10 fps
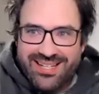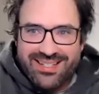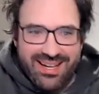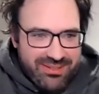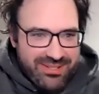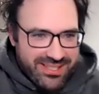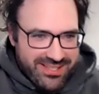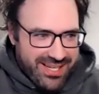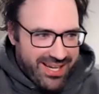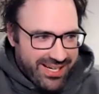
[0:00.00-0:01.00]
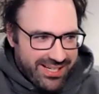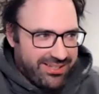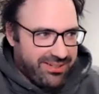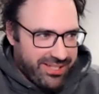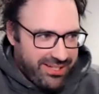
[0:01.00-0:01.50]
I was going to say
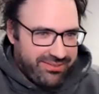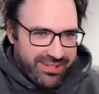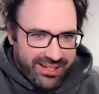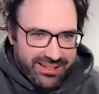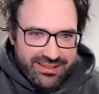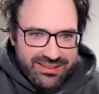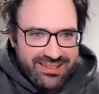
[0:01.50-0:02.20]
good evening,